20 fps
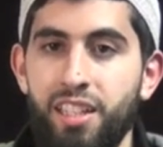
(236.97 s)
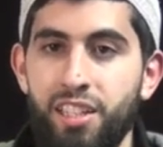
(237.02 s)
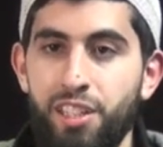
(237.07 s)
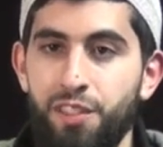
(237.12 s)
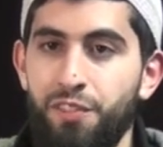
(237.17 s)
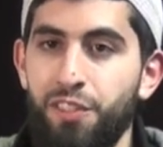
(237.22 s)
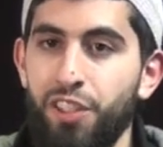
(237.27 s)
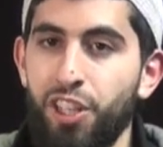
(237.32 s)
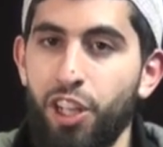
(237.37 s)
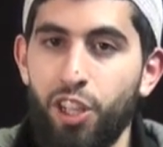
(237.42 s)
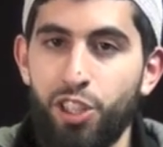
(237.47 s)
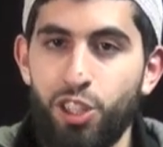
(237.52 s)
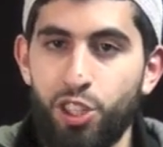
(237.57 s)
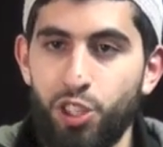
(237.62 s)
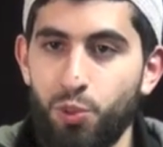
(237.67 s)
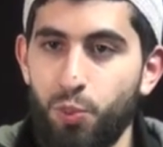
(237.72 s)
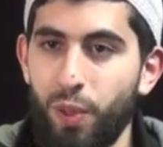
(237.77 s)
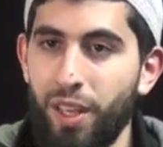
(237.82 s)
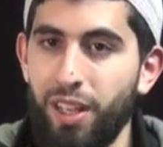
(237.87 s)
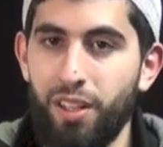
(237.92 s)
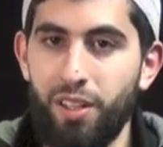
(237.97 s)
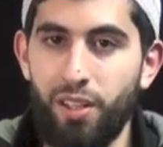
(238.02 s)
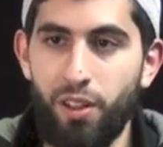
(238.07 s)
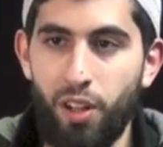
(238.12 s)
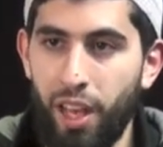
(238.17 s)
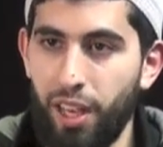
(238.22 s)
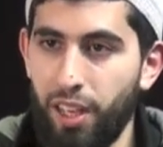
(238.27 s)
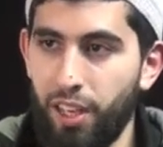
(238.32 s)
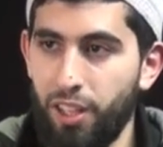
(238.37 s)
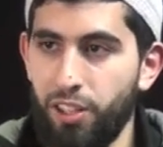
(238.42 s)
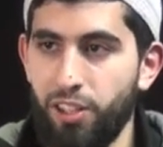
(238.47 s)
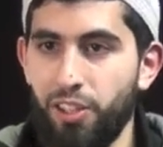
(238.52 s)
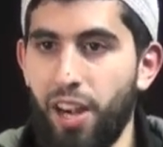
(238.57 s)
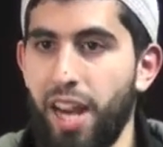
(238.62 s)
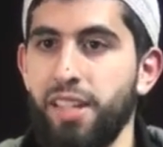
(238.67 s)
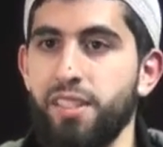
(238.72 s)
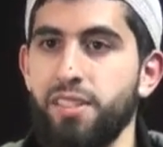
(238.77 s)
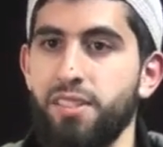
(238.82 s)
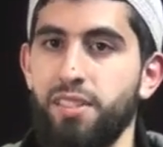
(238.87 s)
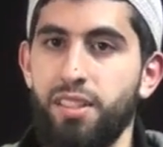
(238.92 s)
The video just went like
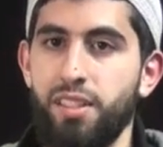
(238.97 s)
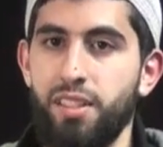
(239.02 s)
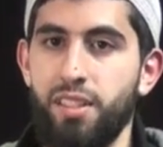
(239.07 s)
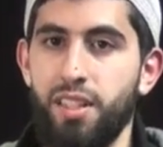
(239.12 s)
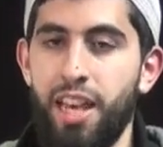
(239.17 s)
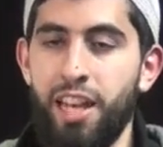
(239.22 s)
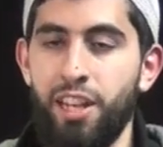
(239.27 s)
crazy.